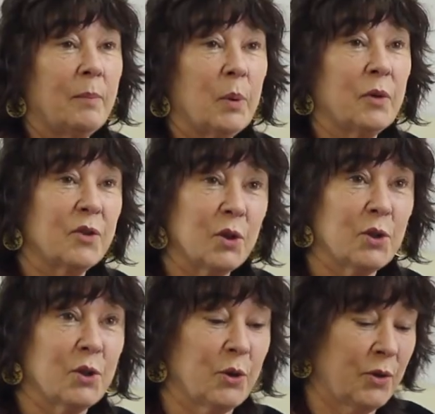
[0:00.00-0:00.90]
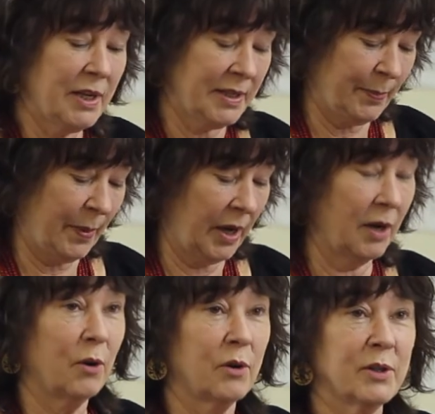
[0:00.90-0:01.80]
a book of short stories by
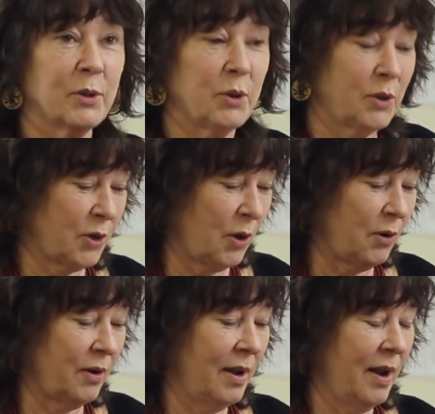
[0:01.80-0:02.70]
Lawrence Goodstone.